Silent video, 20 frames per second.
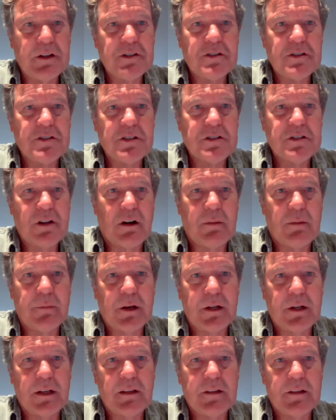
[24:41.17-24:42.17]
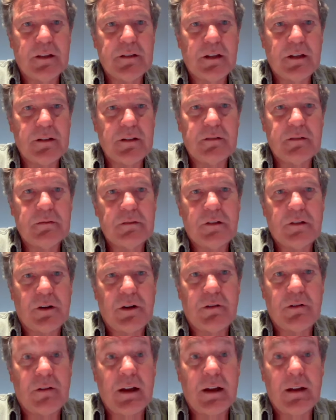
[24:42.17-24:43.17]
it's just our money that they're turning
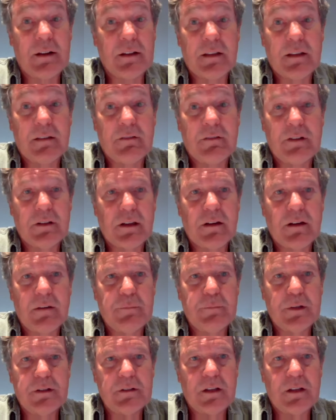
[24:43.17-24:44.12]
around and giving to the government,